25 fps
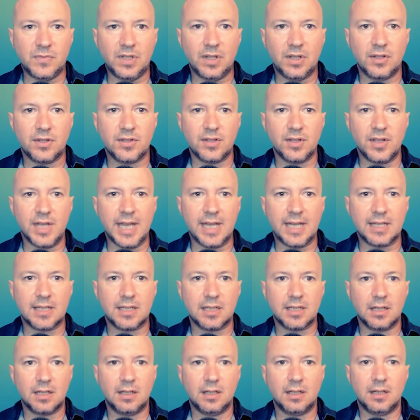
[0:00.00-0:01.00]
So that
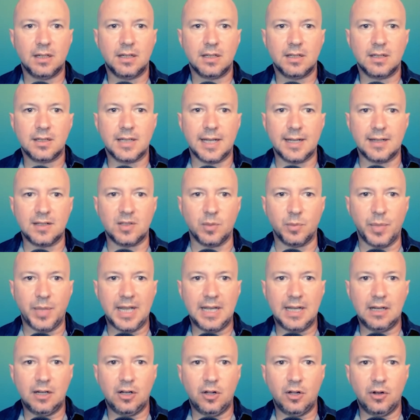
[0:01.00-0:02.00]
takes the
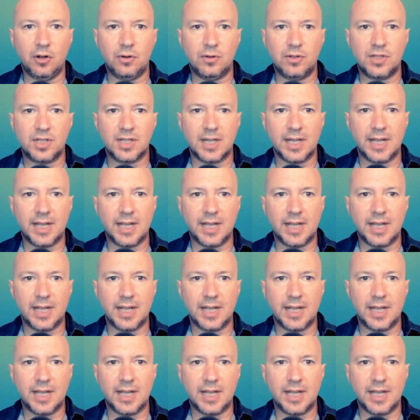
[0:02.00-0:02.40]
payload,